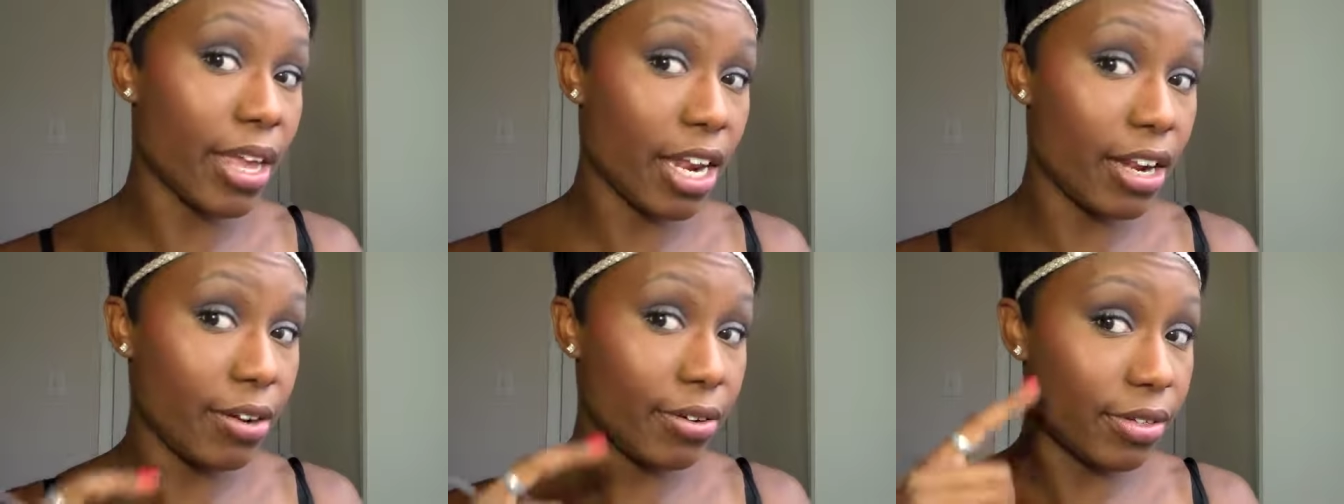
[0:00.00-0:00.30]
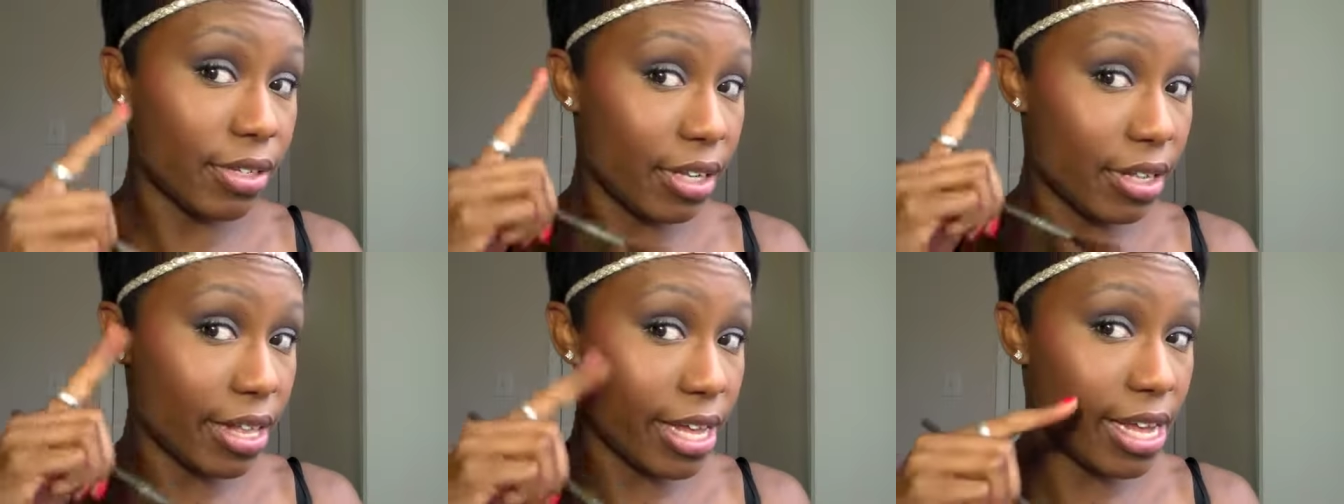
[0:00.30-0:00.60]
Can
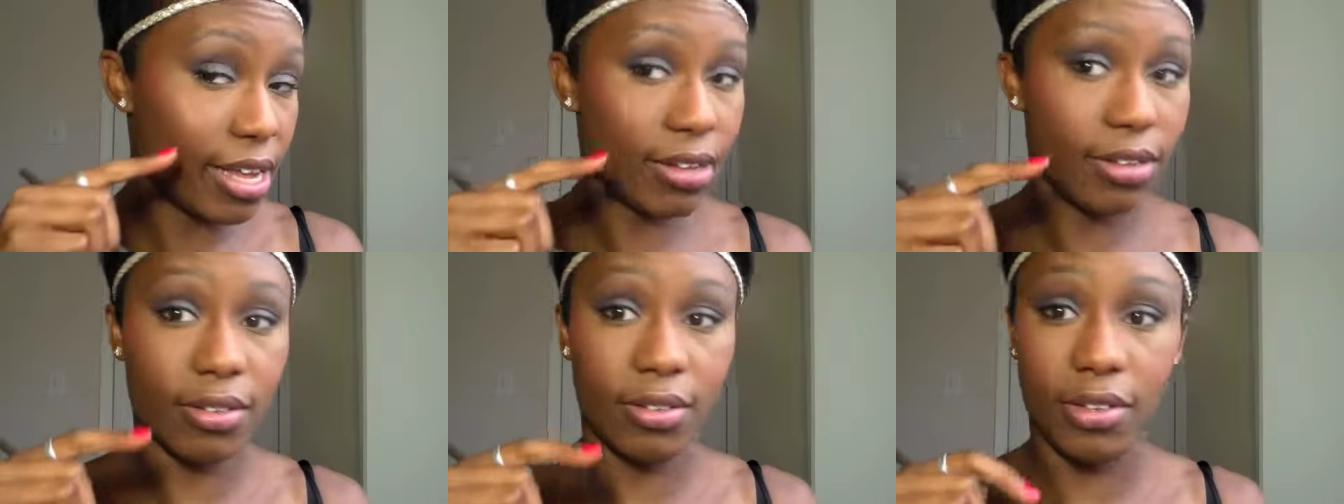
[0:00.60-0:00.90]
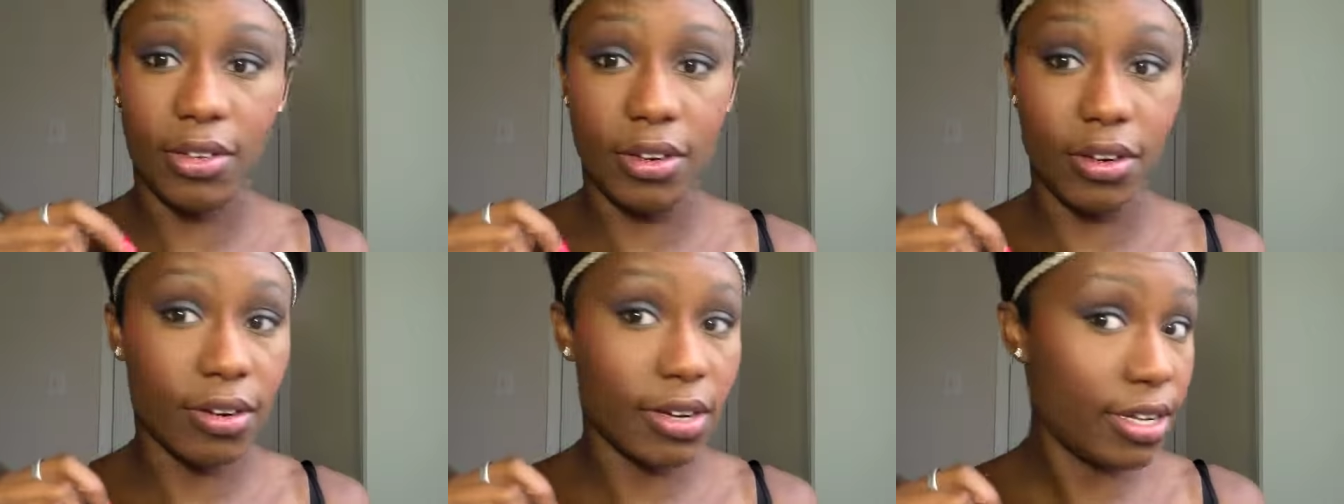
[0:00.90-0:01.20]
you see that?
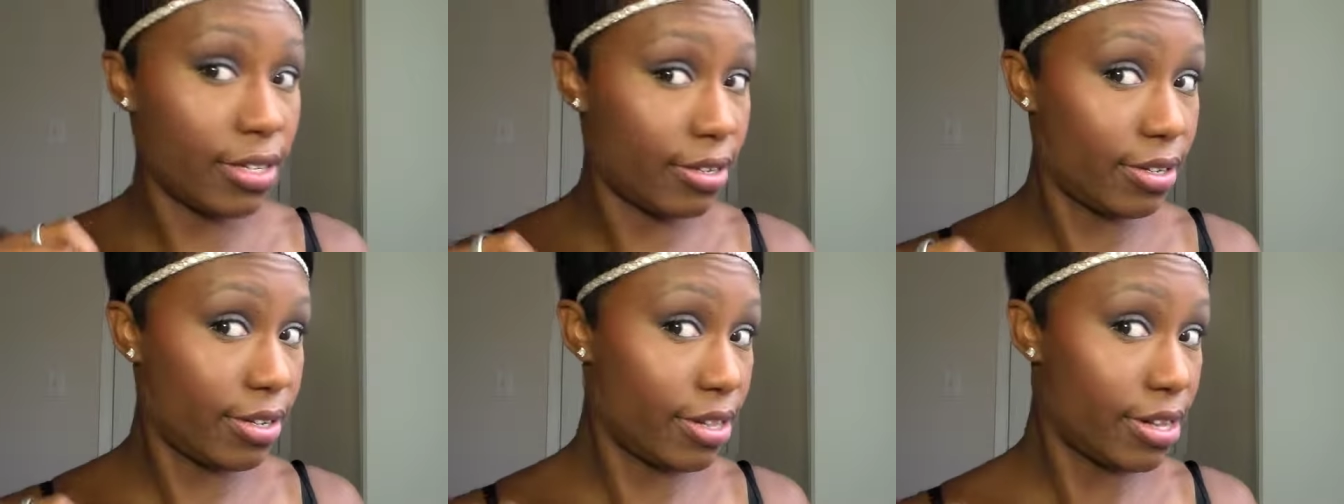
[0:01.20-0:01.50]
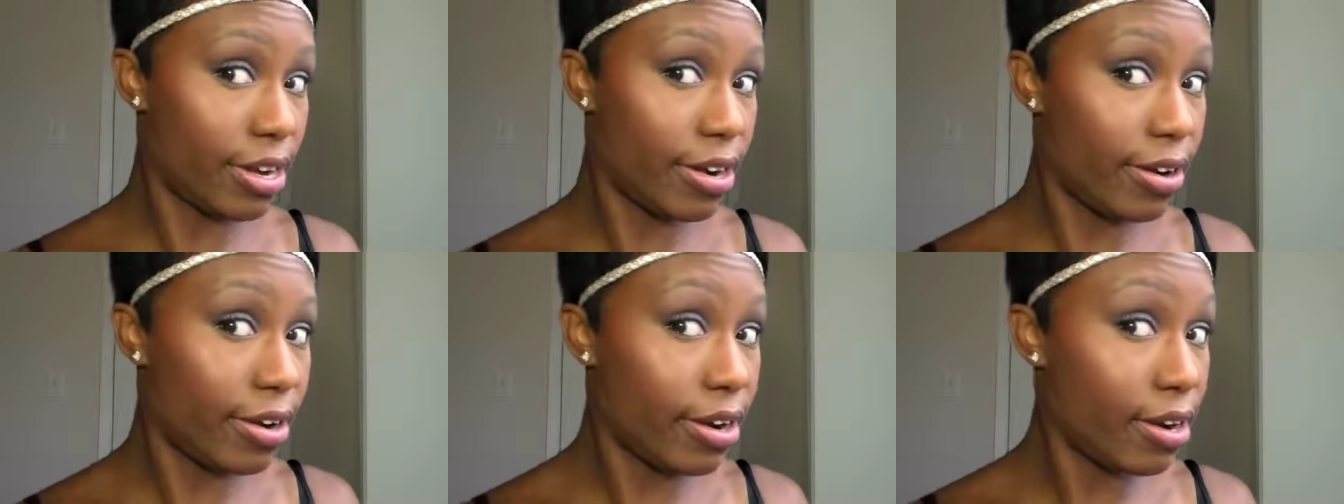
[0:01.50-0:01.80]
Do you not see
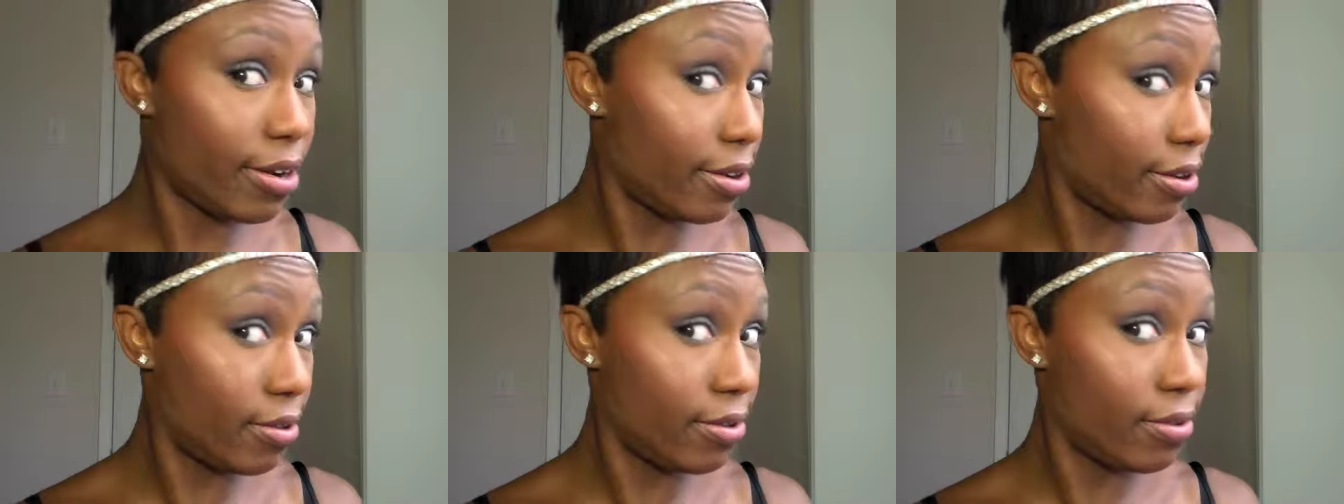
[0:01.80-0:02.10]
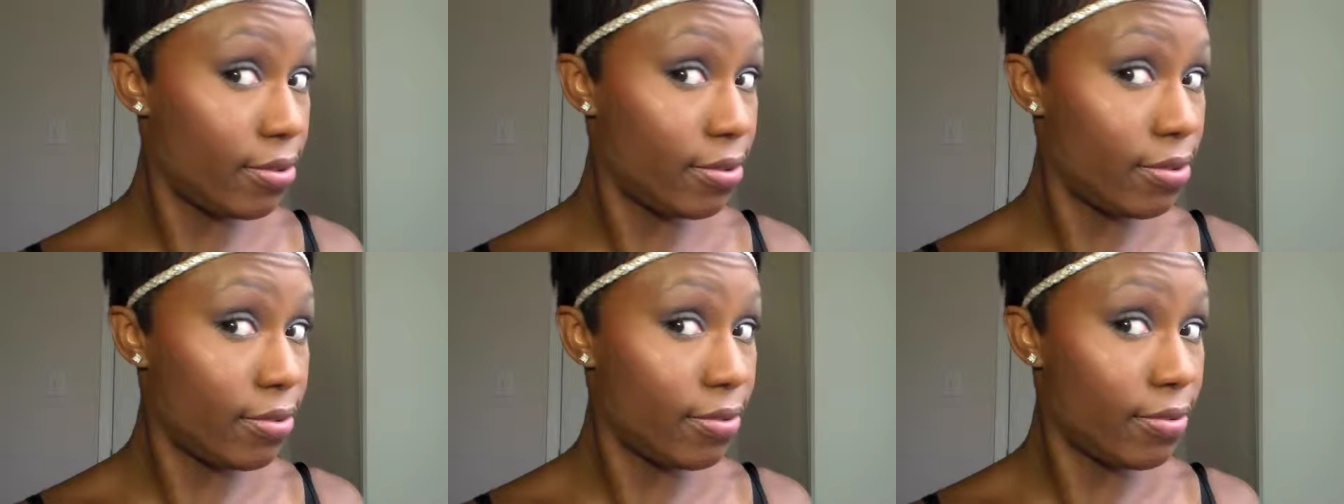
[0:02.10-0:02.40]
that right now?
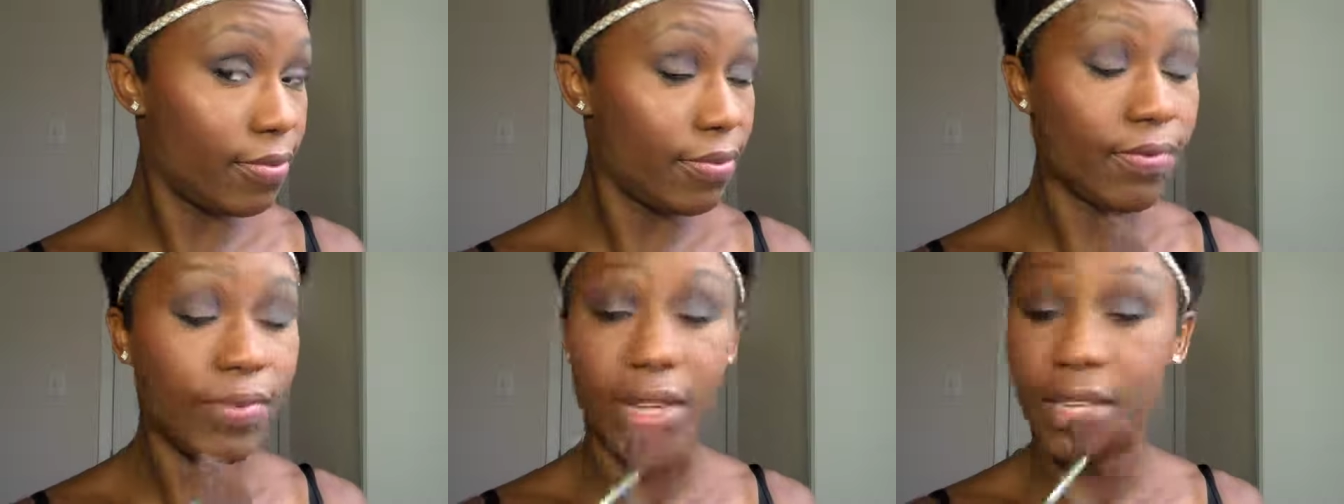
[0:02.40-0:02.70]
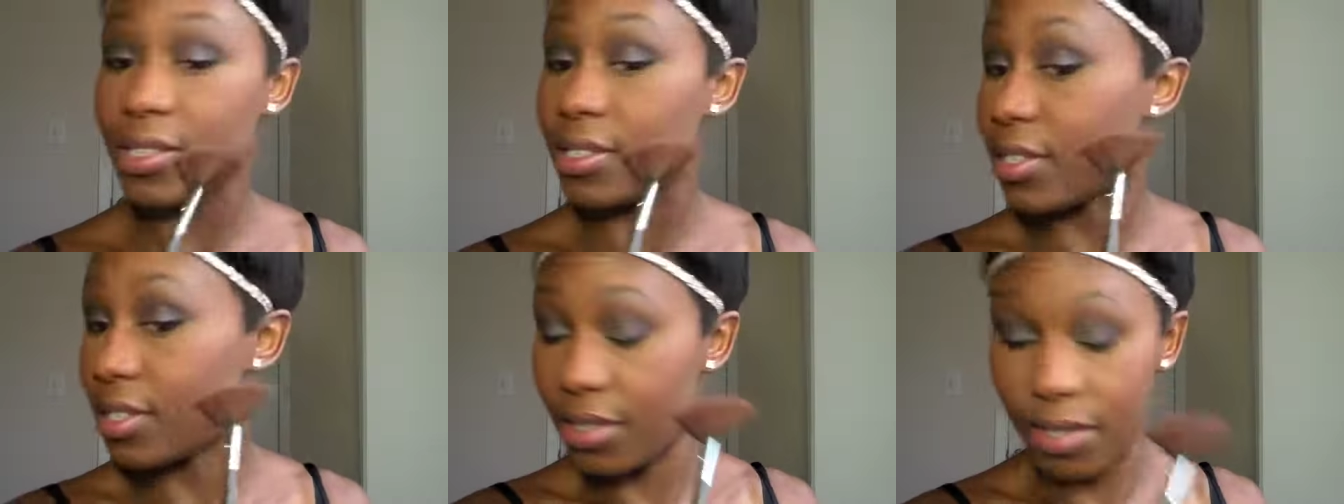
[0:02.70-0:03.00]

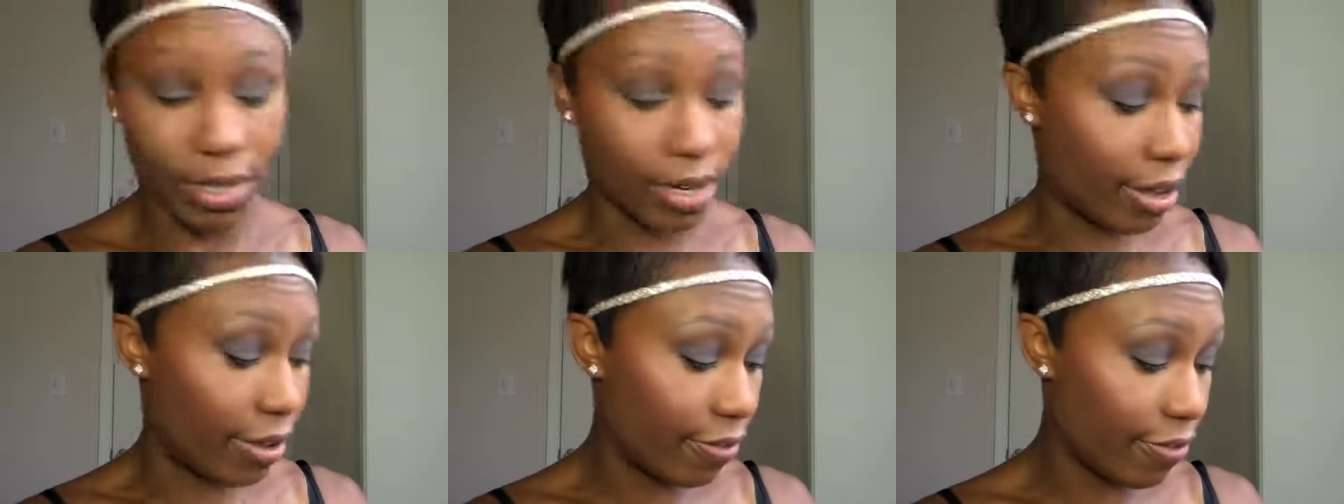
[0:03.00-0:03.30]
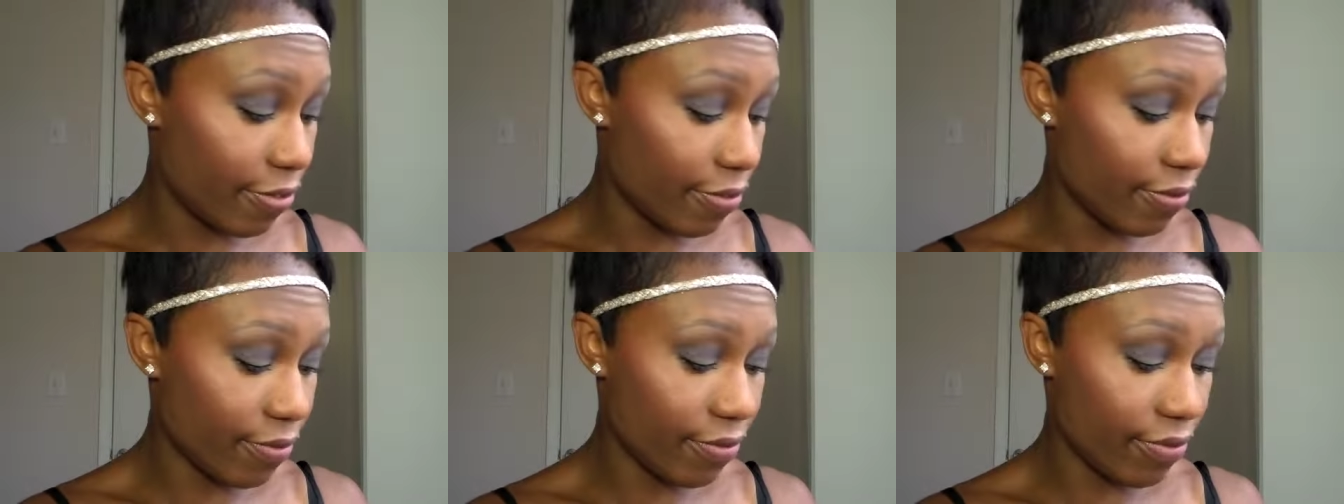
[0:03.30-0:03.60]
It's good stuff.